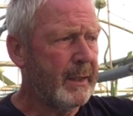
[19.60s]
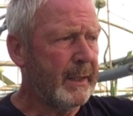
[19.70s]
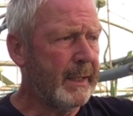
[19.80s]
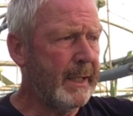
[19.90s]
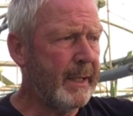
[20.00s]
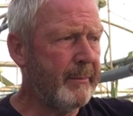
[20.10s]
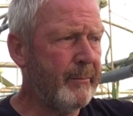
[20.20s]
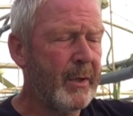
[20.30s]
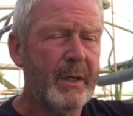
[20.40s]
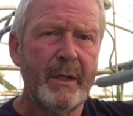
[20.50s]

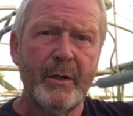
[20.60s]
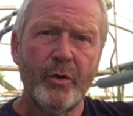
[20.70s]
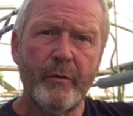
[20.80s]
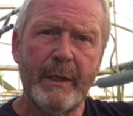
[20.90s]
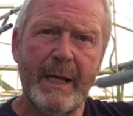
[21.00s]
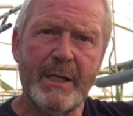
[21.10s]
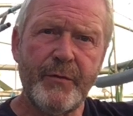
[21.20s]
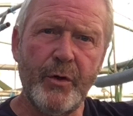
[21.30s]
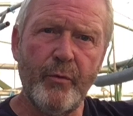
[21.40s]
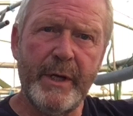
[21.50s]
Um, over the last
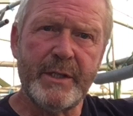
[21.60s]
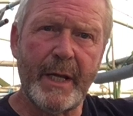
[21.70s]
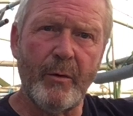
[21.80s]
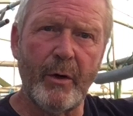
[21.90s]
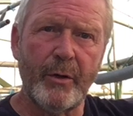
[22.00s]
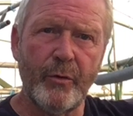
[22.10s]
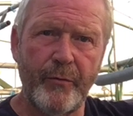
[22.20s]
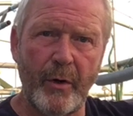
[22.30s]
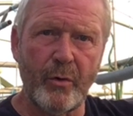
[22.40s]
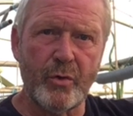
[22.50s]
few weeks anyone who
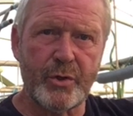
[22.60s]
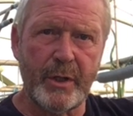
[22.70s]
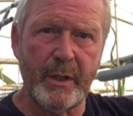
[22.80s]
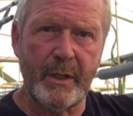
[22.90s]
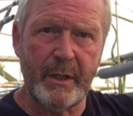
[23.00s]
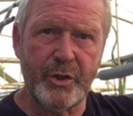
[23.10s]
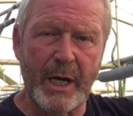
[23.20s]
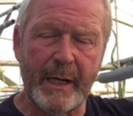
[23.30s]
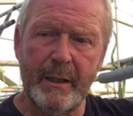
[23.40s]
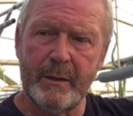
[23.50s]
follows the
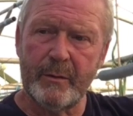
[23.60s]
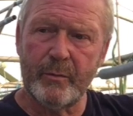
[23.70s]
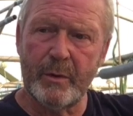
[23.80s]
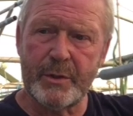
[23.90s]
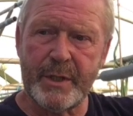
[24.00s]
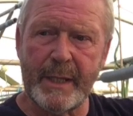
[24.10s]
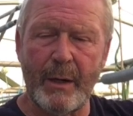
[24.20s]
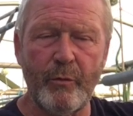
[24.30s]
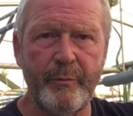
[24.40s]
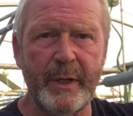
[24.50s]
channel will see
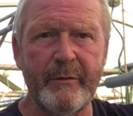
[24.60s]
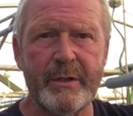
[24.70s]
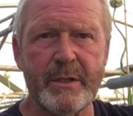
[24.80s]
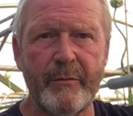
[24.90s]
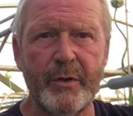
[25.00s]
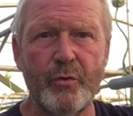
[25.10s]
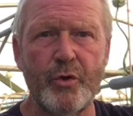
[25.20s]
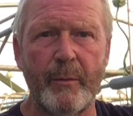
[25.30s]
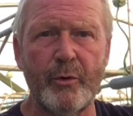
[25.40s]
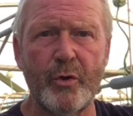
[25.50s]
that we've been to visit a few
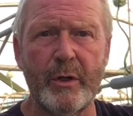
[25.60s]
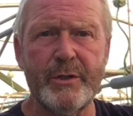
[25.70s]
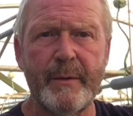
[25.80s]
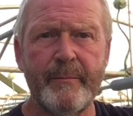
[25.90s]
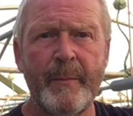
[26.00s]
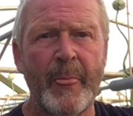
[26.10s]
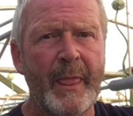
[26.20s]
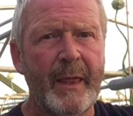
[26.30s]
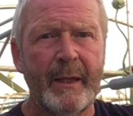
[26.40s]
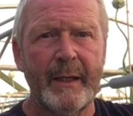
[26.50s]
top growers,
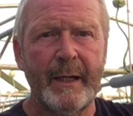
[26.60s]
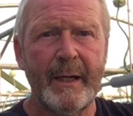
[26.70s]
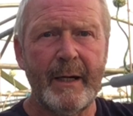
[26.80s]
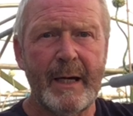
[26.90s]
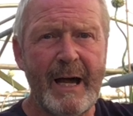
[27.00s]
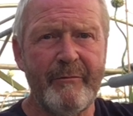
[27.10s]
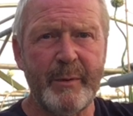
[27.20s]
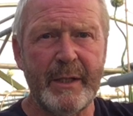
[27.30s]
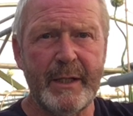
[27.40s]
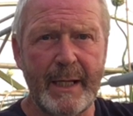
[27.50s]
uh, I've
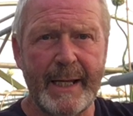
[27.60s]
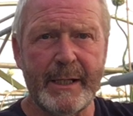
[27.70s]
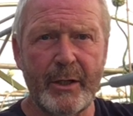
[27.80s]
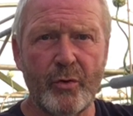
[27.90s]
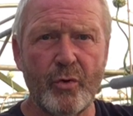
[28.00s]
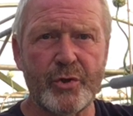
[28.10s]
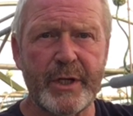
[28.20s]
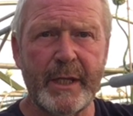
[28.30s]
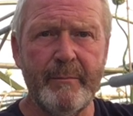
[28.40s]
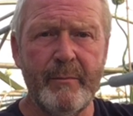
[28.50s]
been delighted to go and
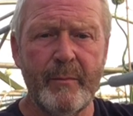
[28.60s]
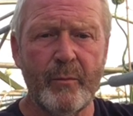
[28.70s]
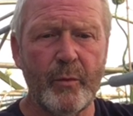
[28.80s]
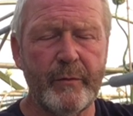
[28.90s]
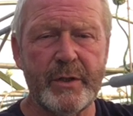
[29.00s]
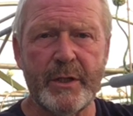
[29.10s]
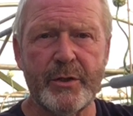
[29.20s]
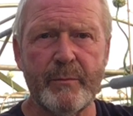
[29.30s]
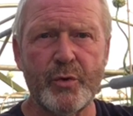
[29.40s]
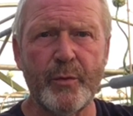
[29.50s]
see them, we've seen
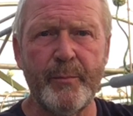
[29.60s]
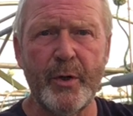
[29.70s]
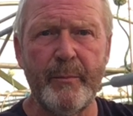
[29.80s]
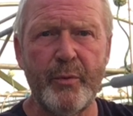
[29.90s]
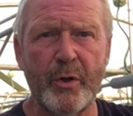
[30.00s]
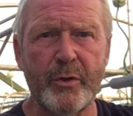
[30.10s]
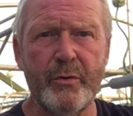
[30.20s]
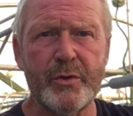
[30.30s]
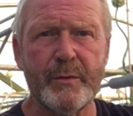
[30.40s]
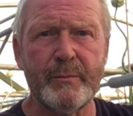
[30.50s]
some superb
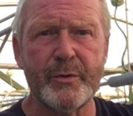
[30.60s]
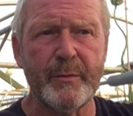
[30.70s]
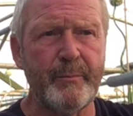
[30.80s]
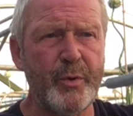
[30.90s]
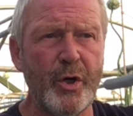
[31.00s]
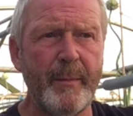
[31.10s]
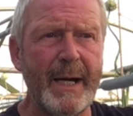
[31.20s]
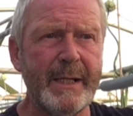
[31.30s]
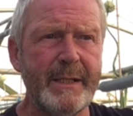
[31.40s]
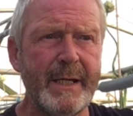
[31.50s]
produce, some superb
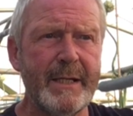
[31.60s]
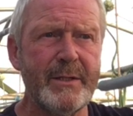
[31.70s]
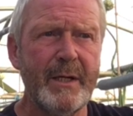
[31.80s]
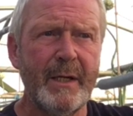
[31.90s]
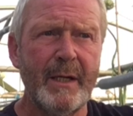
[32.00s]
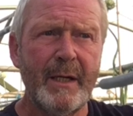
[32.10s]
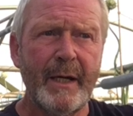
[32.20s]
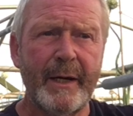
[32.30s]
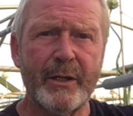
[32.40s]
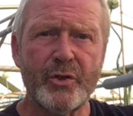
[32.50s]
ideas,
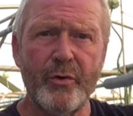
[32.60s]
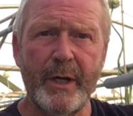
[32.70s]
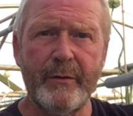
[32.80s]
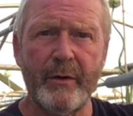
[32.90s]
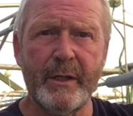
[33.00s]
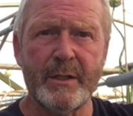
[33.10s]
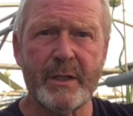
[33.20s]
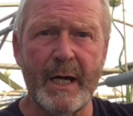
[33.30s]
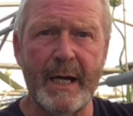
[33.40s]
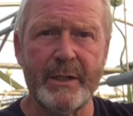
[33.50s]
and it's great for these
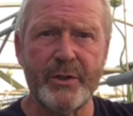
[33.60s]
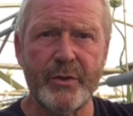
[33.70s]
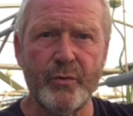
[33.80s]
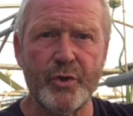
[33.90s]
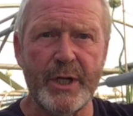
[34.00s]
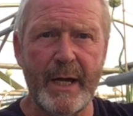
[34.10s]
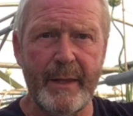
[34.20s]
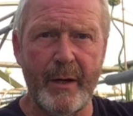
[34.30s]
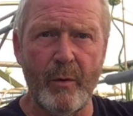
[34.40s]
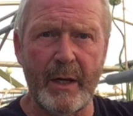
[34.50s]
guys to share
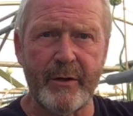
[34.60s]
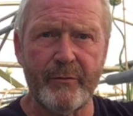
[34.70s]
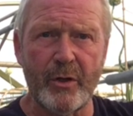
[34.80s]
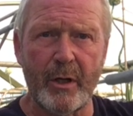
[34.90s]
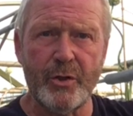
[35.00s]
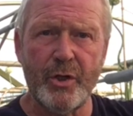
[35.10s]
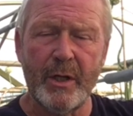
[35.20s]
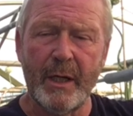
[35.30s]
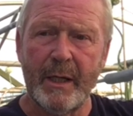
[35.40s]
their wealth of knowledge